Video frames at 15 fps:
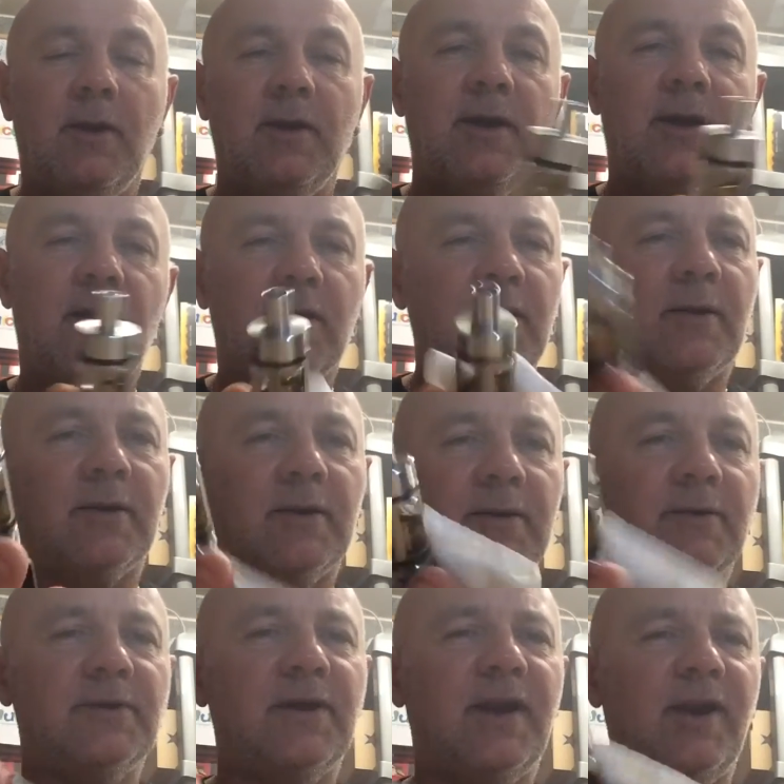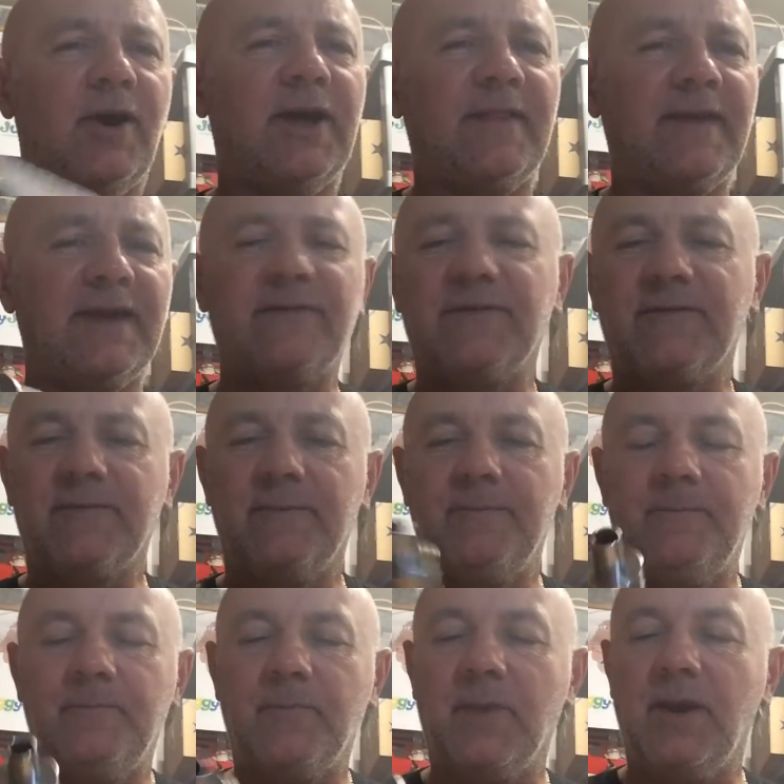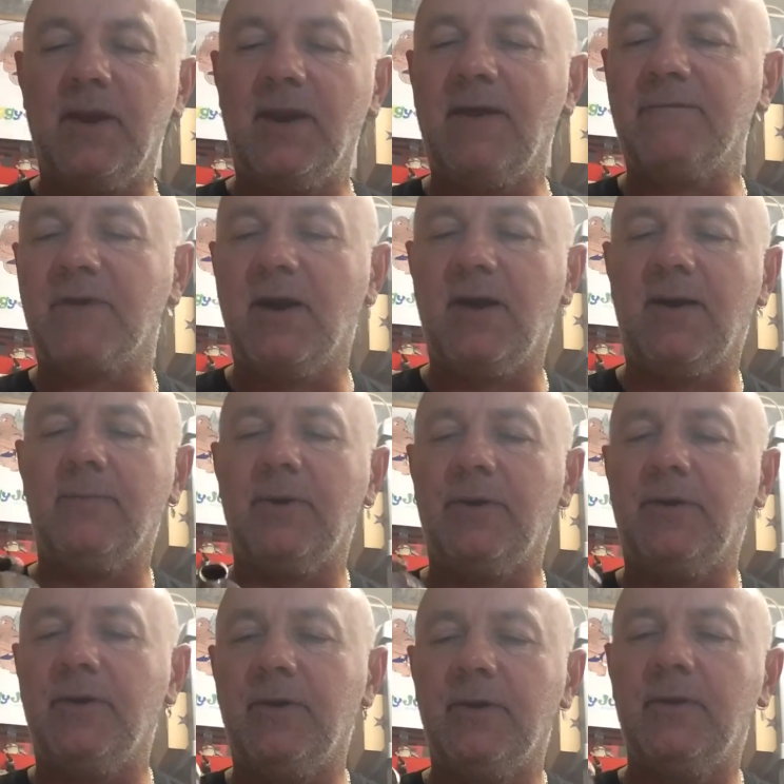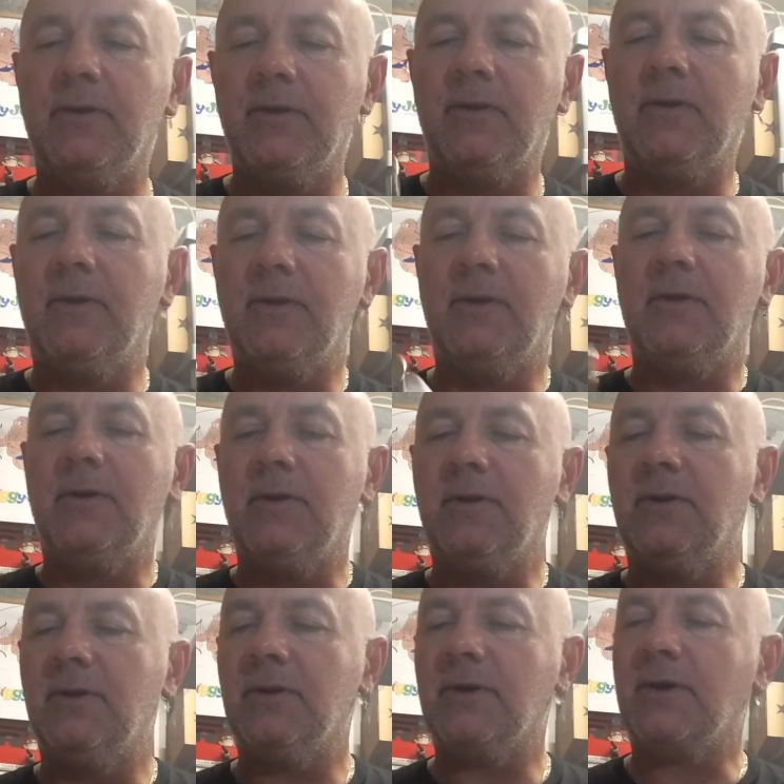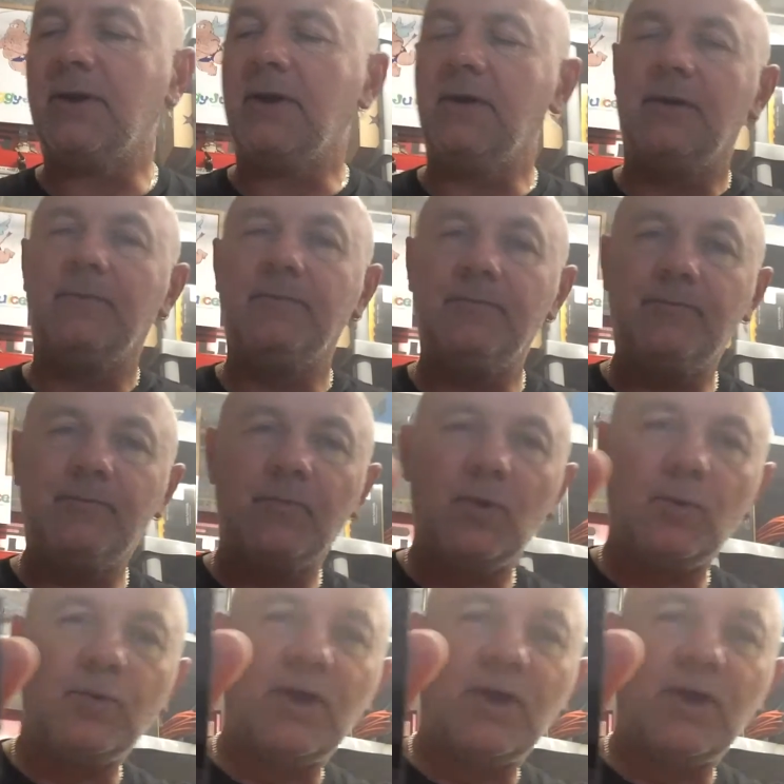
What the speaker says: yeah, I like this. I love carbon. Look at it, all